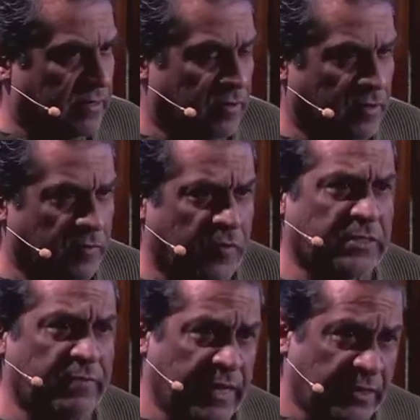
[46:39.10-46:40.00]
Of course,
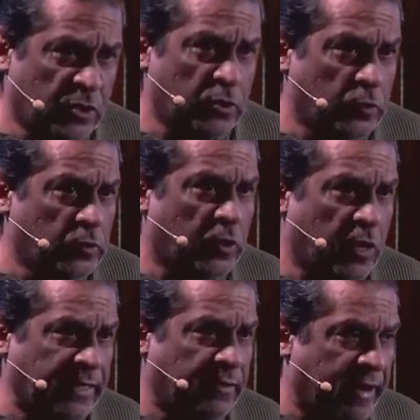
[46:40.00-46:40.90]
if they ask you to do the
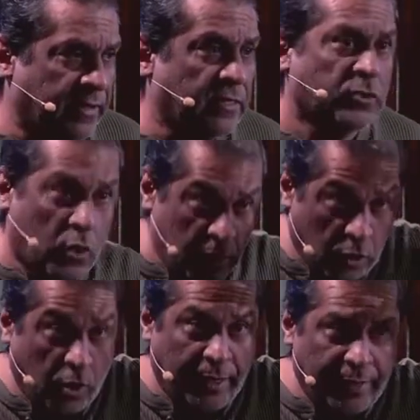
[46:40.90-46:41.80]
right things, honor
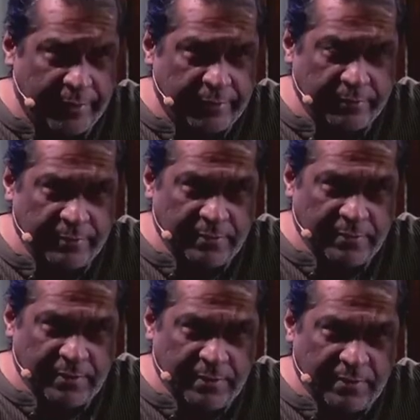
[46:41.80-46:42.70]
God, then.
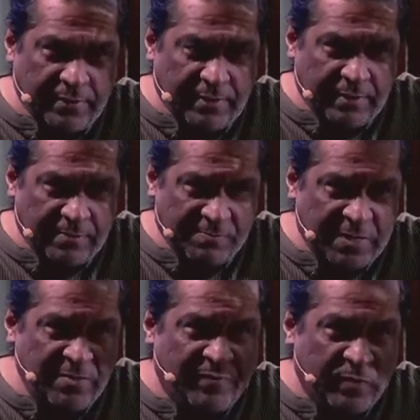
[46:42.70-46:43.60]
But
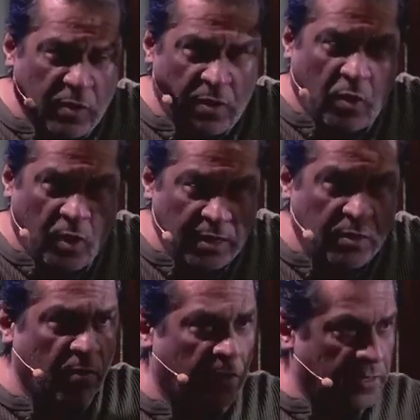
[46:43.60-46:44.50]
if you know how to honor
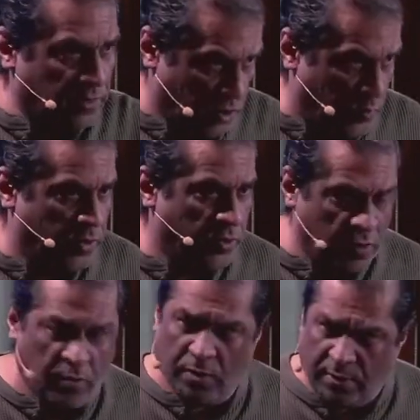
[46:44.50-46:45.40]
God, you will know how
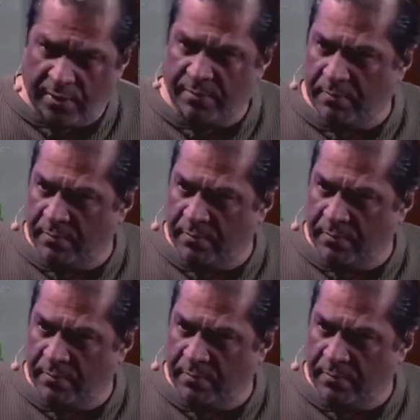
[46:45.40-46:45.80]
to honor them.